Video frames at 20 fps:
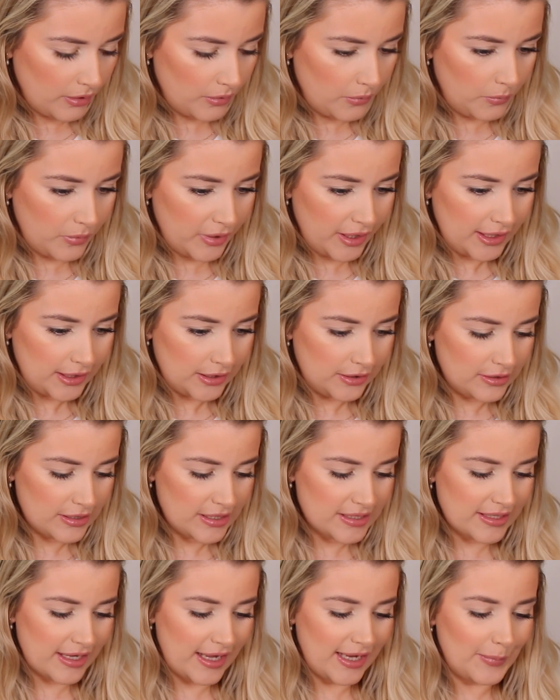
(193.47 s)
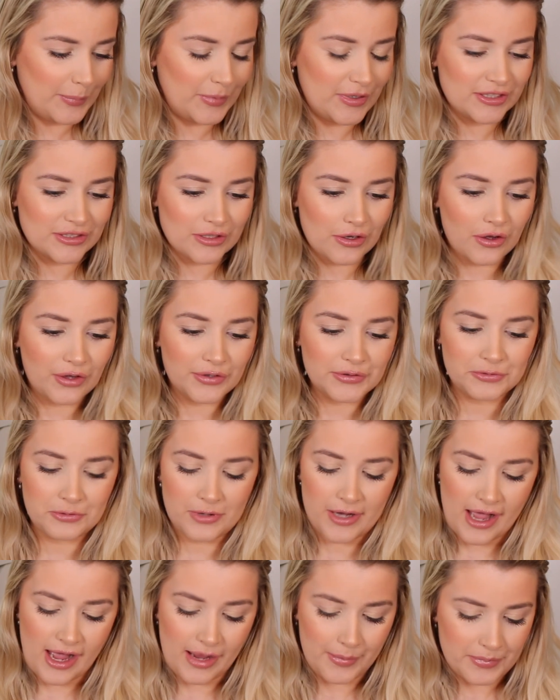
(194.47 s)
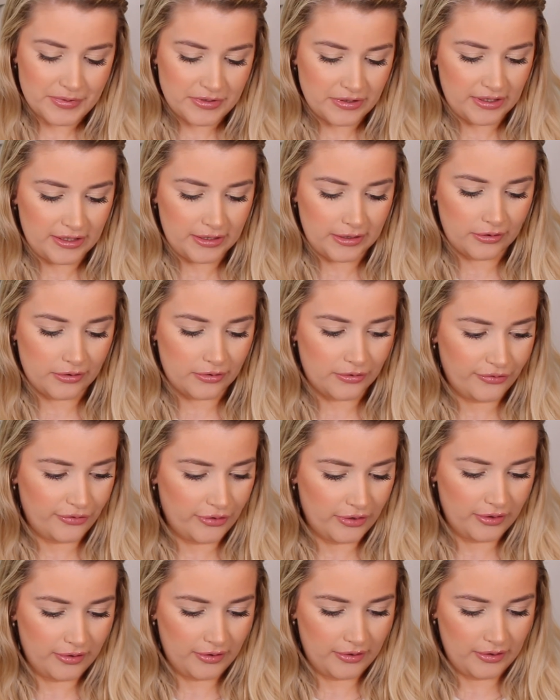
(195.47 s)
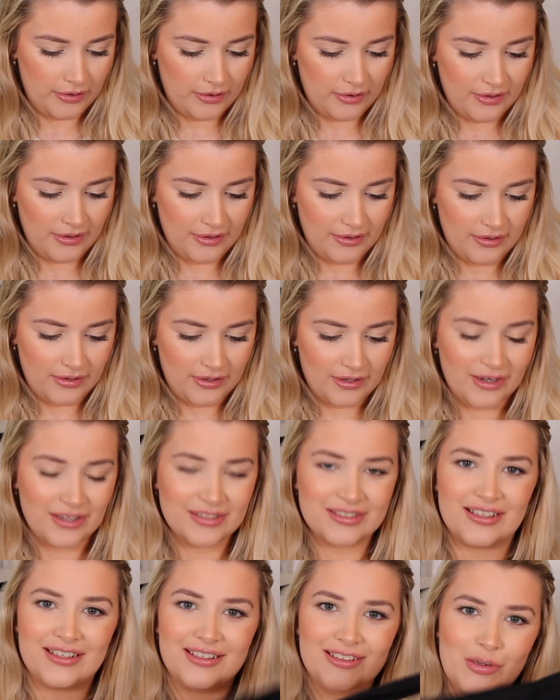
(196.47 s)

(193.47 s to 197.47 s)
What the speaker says: what it looks like, but you all know I absolutely love, oh, it's got a